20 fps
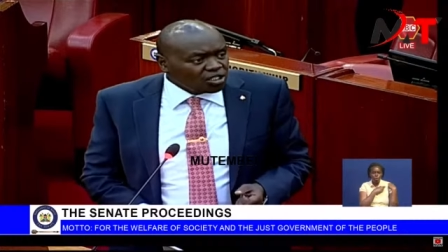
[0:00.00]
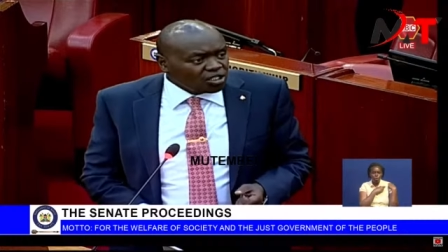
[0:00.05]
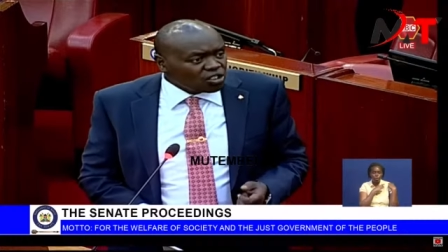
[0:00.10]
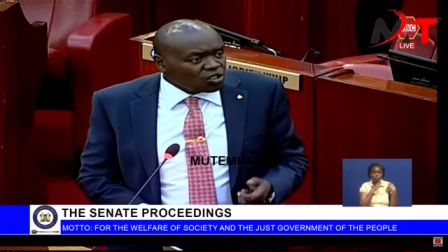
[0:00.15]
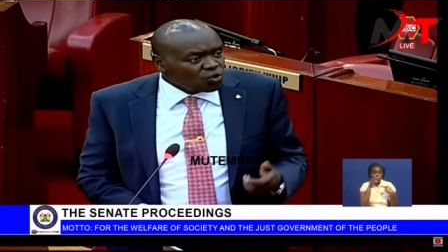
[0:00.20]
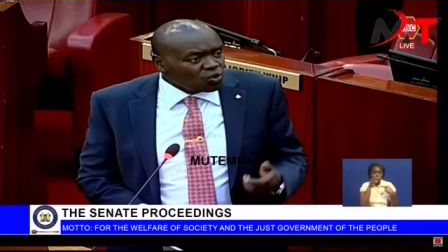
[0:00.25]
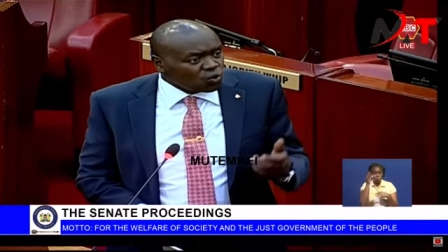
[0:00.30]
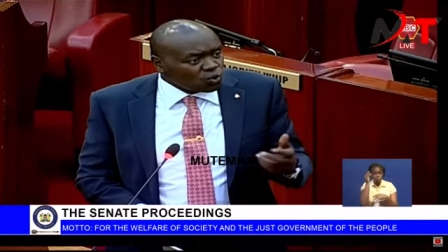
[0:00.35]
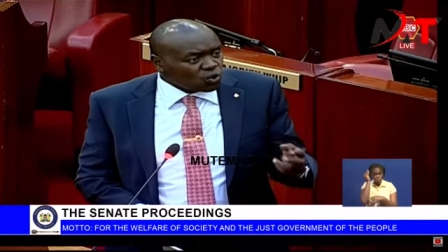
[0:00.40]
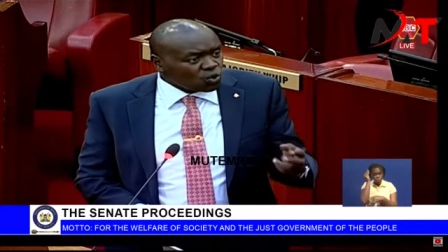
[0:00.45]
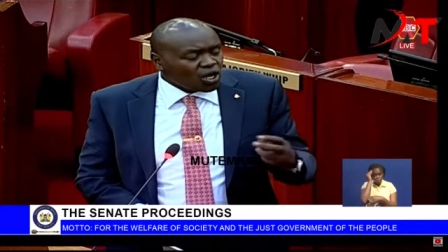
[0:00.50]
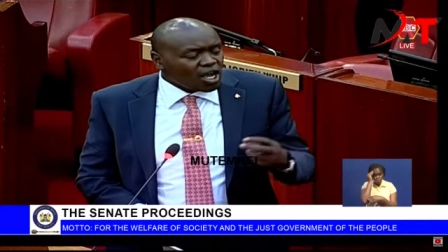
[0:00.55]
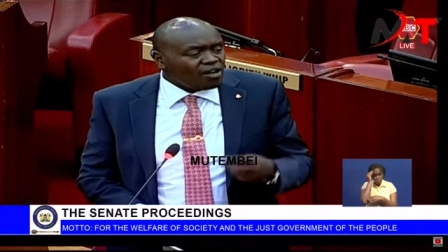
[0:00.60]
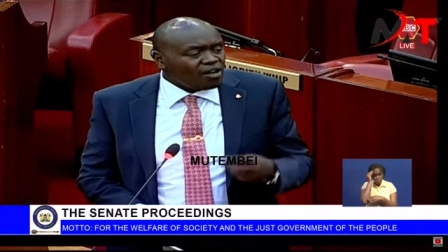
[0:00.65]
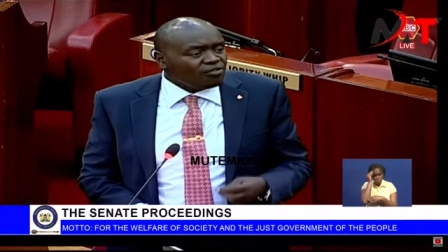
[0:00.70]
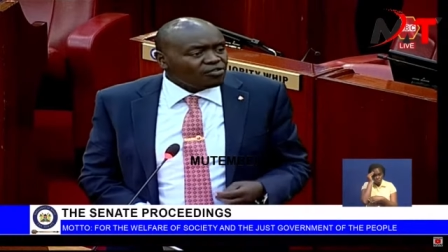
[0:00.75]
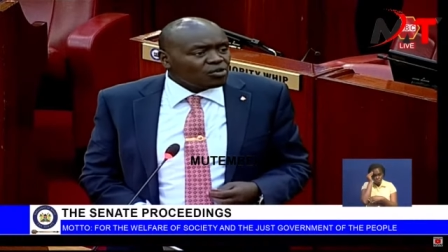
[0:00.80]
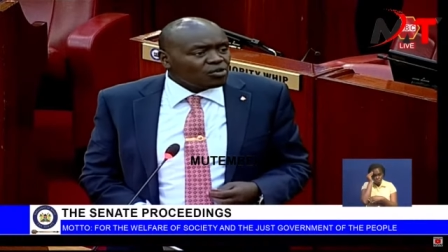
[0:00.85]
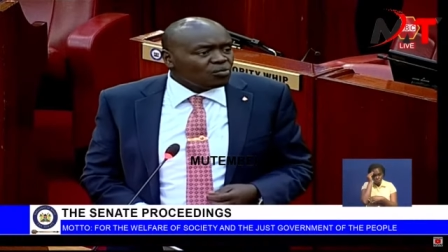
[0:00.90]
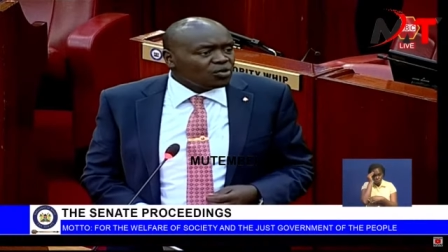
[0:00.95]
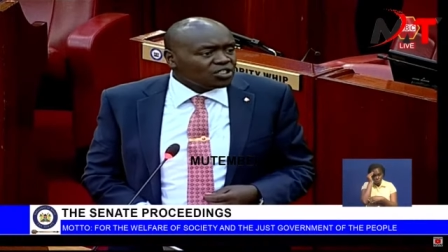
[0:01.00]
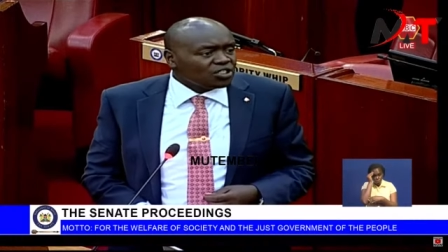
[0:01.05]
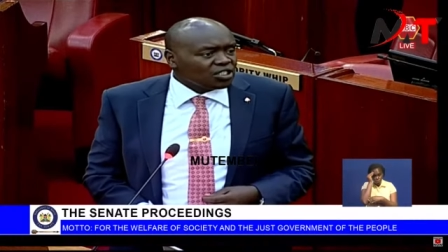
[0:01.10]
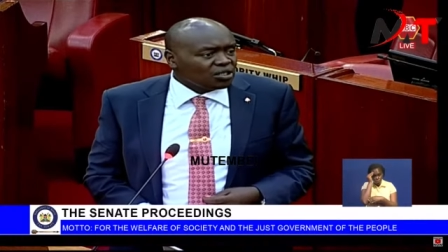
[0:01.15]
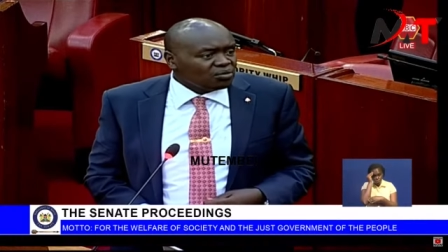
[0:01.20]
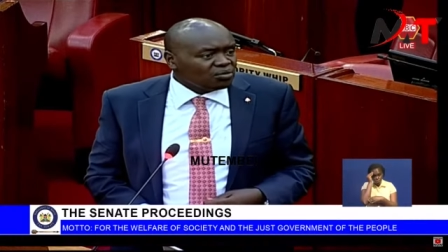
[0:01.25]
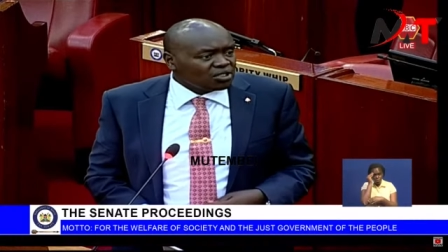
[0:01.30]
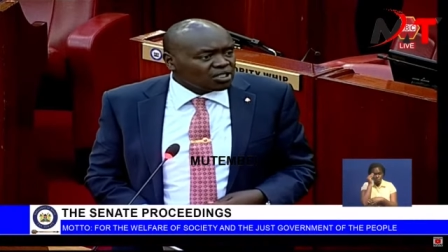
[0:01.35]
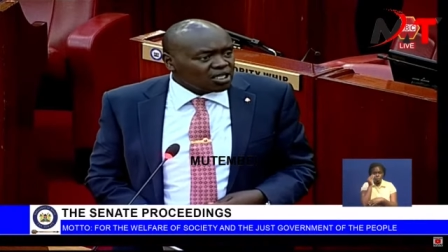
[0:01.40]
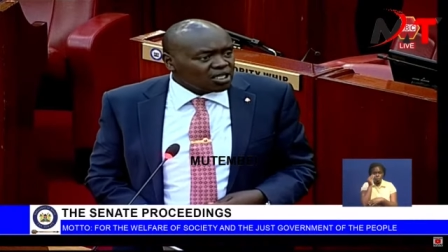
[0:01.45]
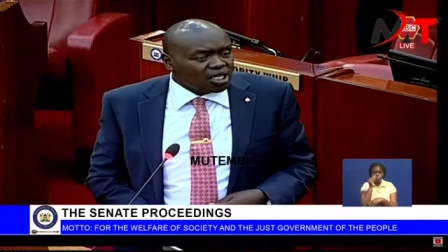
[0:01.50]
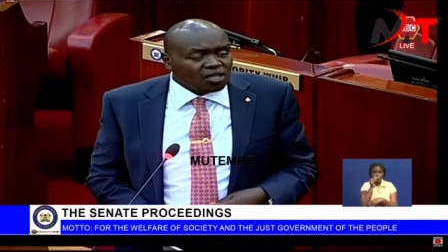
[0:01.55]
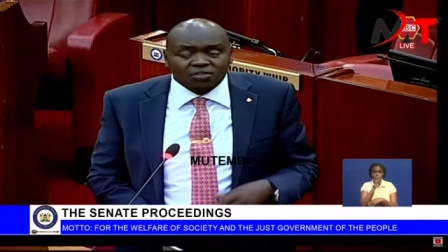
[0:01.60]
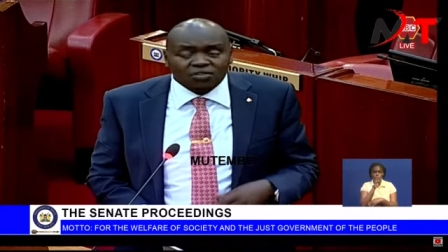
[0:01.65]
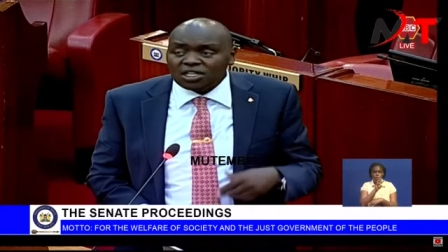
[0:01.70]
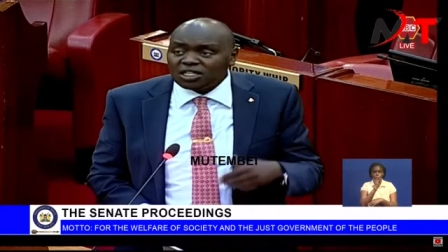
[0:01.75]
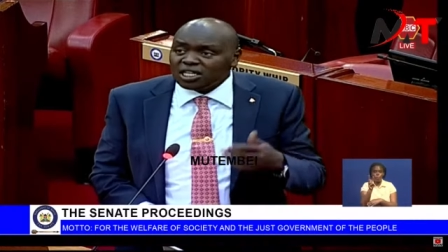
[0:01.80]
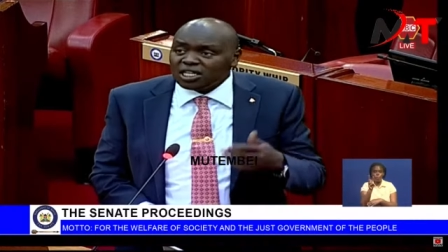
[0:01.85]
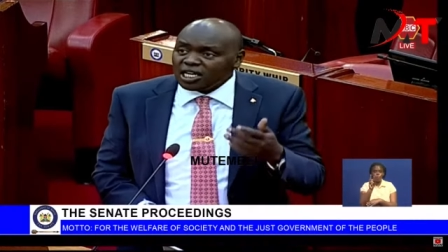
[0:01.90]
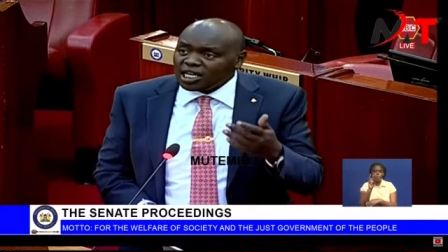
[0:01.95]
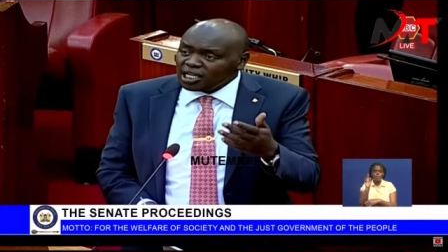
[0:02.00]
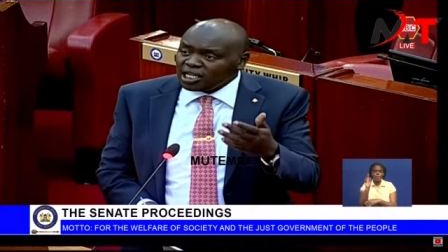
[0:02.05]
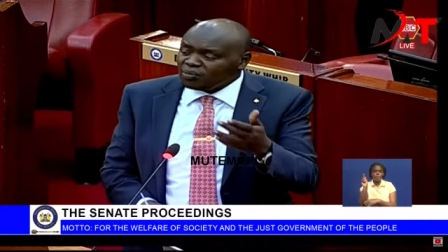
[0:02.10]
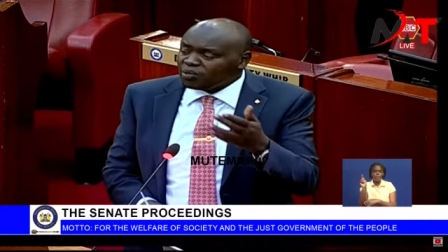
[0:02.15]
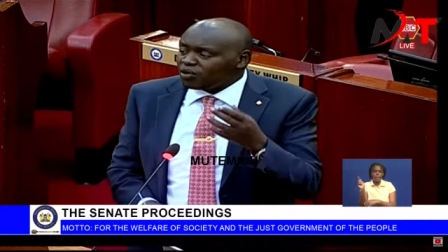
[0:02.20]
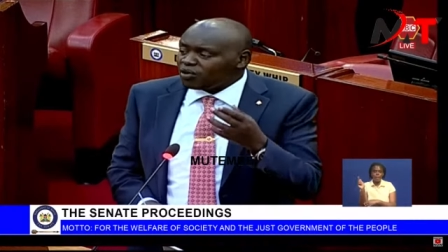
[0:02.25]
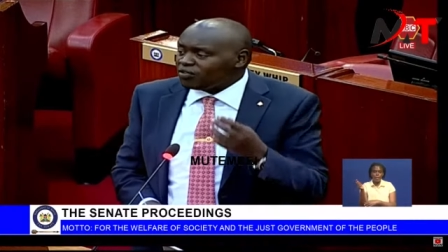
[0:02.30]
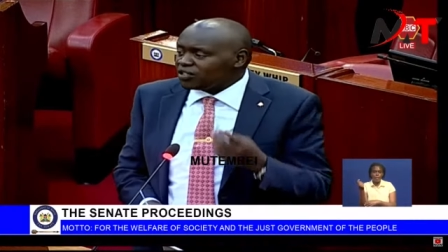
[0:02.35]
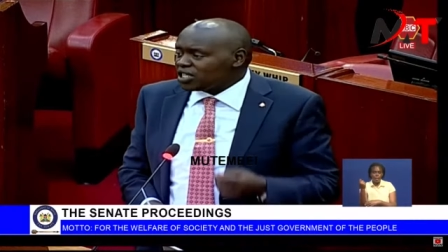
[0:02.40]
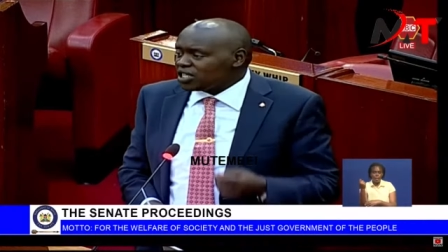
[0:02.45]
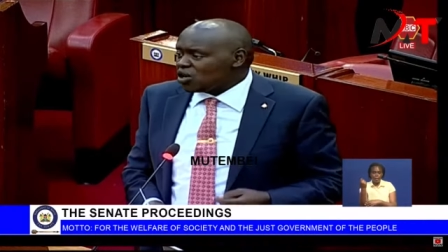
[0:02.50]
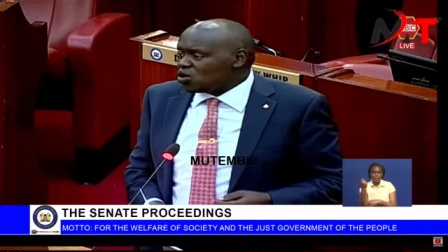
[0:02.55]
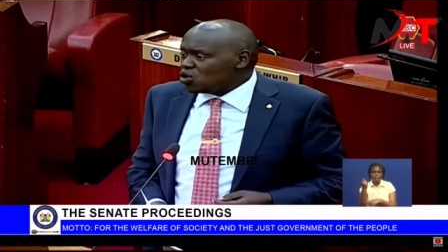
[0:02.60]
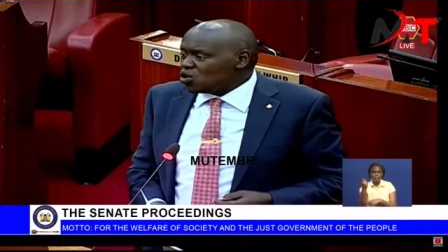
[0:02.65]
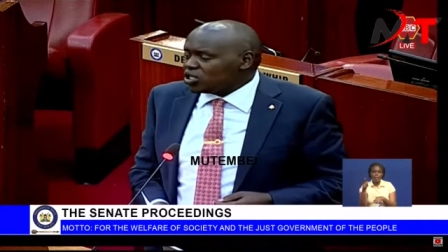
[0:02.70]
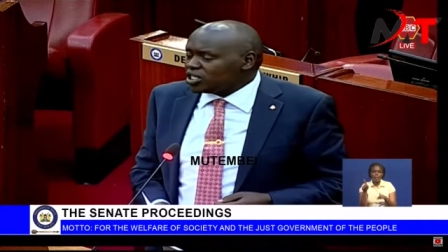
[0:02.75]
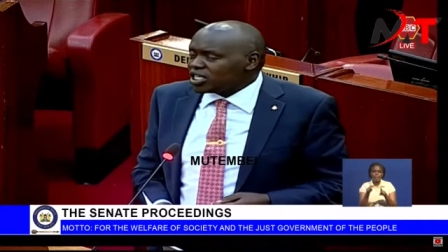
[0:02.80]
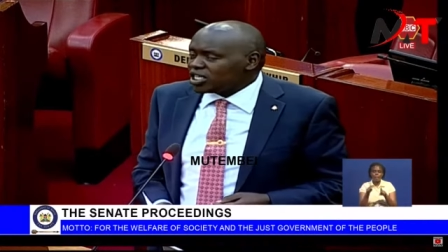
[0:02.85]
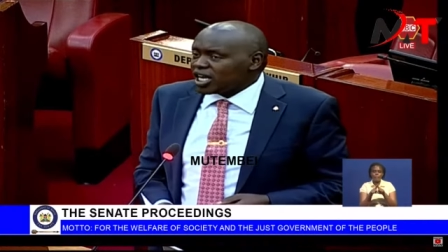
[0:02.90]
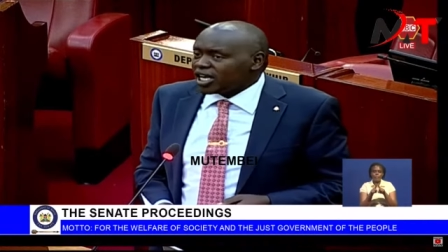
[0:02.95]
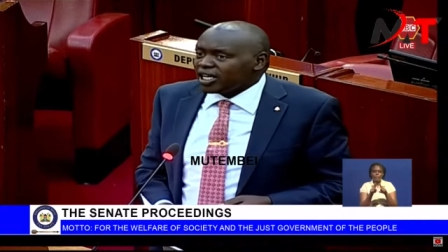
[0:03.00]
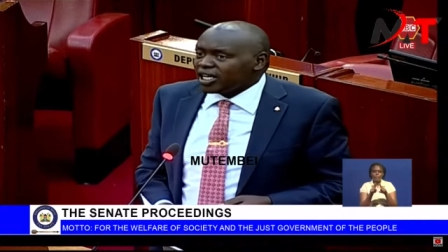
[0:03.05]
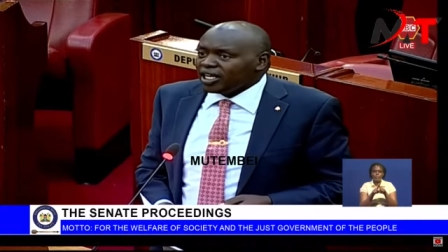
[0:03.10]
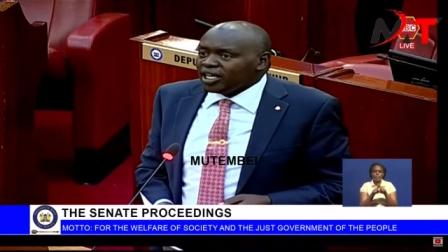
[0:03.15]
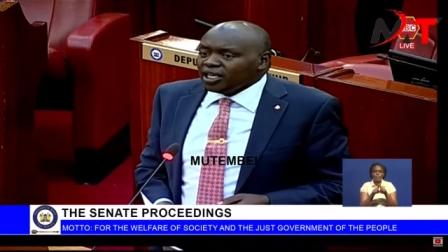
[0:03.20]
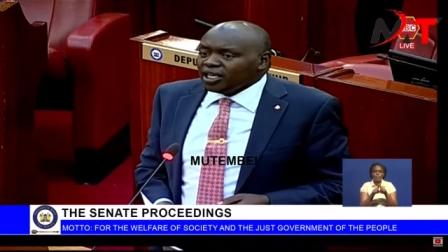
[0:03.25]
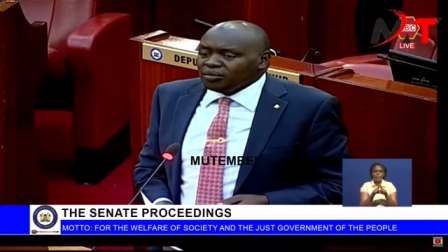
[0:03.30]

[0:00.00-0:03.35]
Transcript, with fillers: She used to come from Western Mr. Even the late Professor Godia.